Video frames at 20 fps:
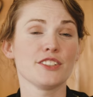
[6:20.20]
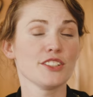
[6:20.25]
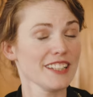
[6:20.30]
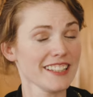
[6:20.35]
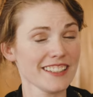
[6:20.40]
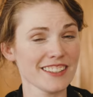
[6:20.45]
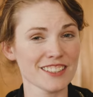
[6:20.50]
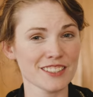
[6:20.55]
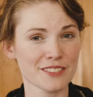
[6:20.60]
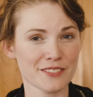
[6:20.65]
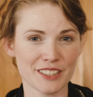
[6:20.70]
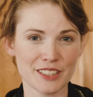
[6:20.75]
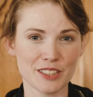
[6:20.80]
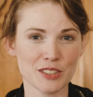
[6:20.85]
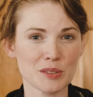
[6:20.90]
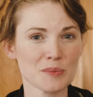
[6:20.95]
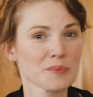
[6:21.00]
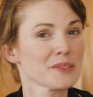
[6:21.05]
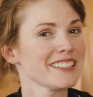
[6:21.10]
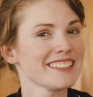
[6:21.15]
you like this
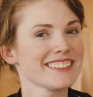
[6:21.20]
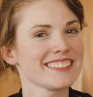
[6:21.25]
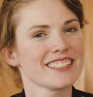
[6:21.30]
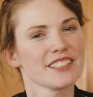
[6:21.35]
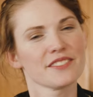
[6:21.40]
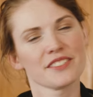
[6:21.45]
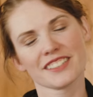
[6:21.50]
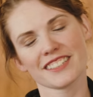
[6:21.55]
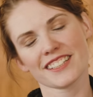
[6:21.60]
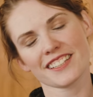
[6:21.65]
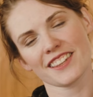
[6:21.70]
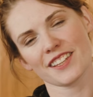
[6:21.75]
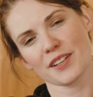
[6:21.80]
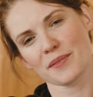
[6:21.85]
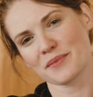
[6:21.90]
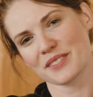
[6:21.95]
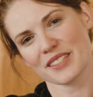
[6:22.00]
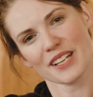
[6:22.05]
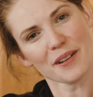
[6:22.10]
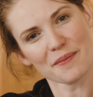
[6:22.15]
video, please give us a
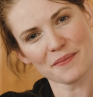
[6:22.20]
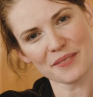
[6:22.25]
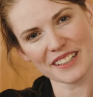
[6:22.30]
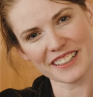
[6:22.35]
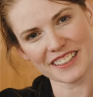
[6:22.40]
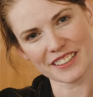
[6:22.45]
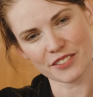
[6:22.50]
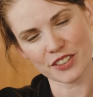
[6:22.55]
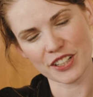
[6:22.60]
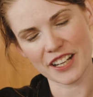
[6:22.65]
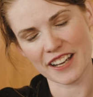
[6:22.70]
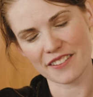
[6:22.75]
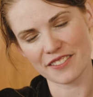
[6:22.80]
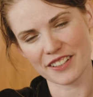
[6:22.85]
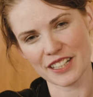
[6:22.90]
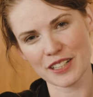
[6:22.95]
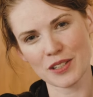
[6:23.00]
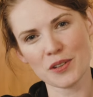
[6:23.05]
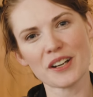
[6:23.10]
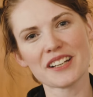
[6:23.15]
thumbs up. And if you have
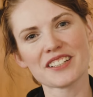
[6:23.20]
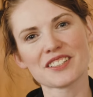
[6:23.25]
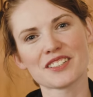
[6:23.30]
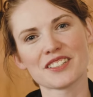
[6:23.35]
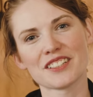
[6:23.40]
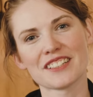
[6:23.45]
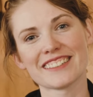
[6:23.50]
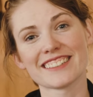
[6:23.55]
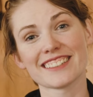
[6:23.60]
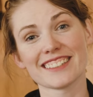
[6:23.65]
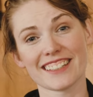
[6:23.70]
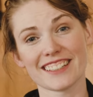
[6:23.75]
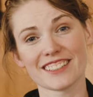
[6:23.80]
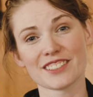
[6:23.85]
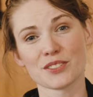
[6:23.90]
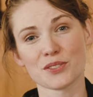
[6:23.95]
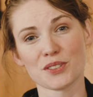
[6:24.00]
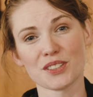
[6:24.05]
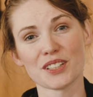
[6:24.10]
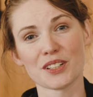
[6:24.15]
any questions, let
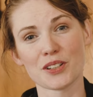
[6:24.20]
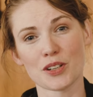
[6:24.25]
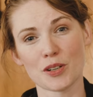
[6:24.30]
us know in the